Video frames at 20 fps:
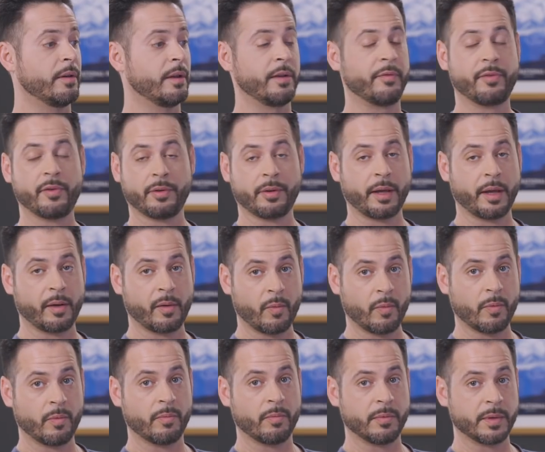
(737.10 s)
if you're like,
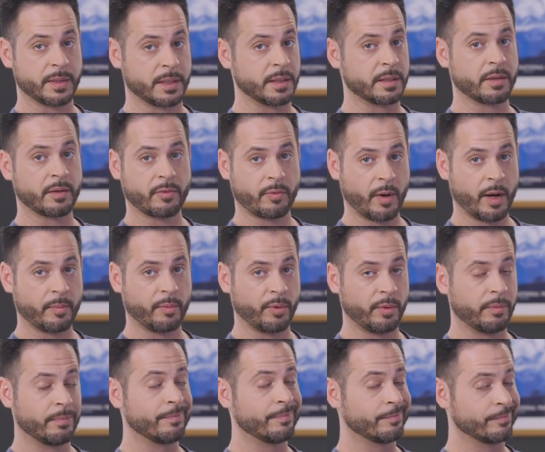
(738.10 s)
this is
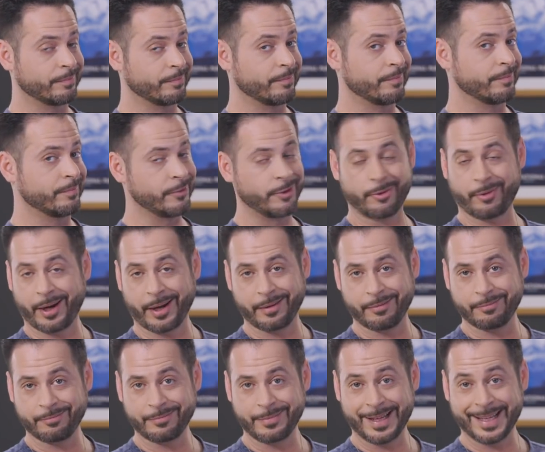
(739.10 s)
incredible, you're right.
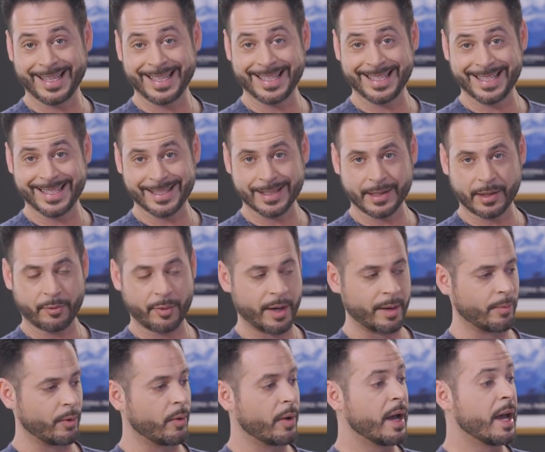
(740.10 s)
It is
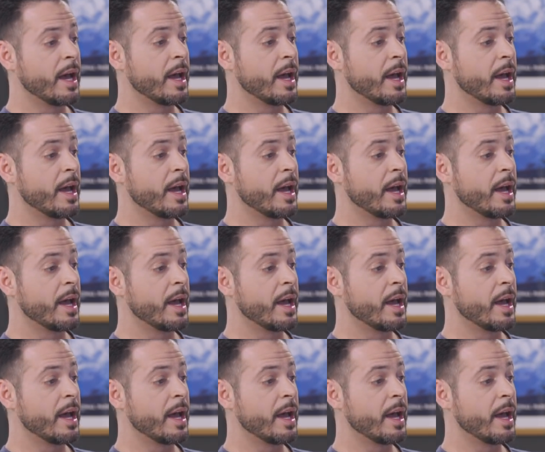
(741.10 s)
incredible.